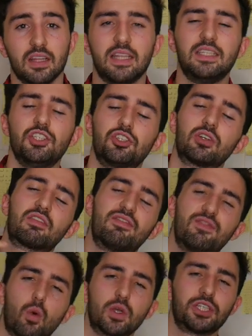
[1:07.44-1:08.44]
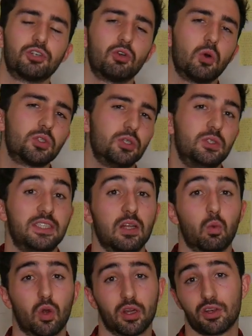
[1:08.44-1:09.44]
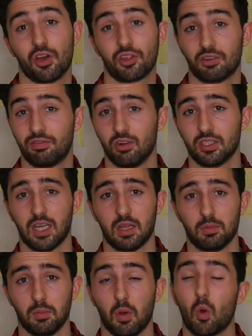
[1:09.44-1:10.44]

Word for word: This is your like 40 year old who's still working on their first album,